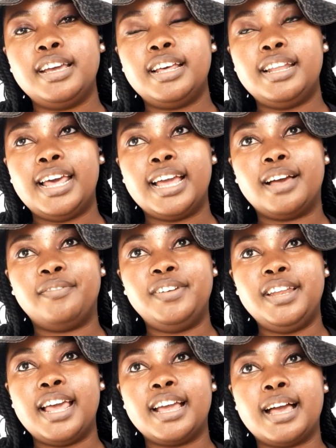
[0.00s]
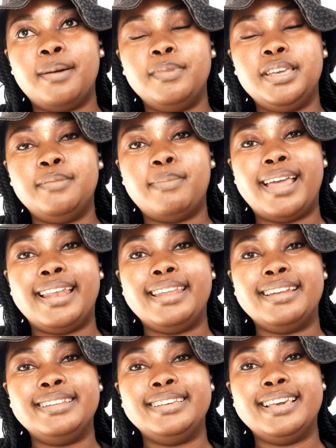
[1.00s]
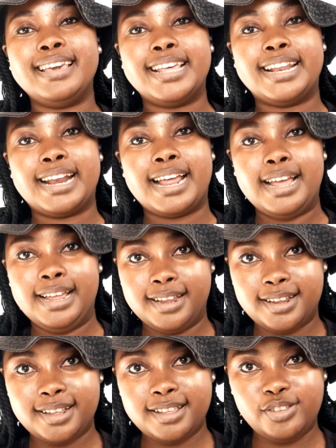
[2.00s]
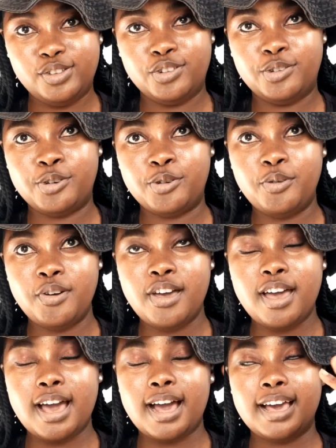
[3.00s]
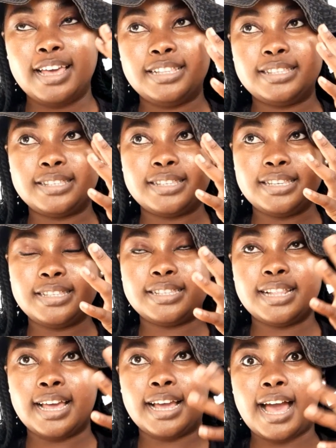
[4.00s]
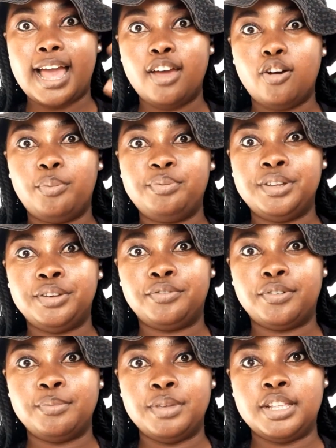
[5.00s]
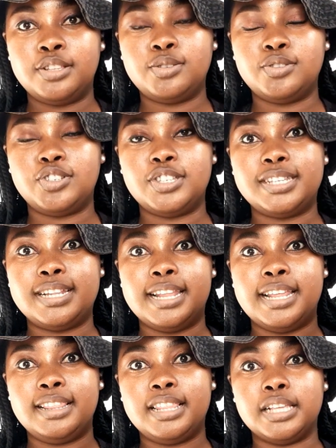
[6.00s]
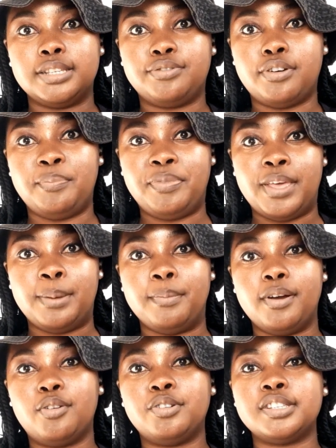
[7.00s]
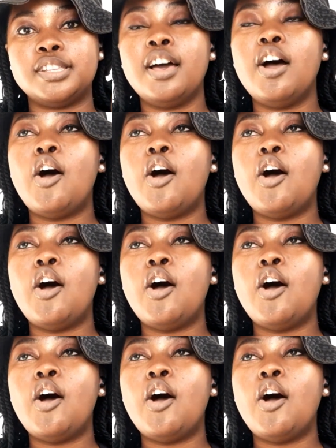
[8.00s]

Like I feel like I'm in my learning era, you know. It's like eye-opening for me to just learn things from them, because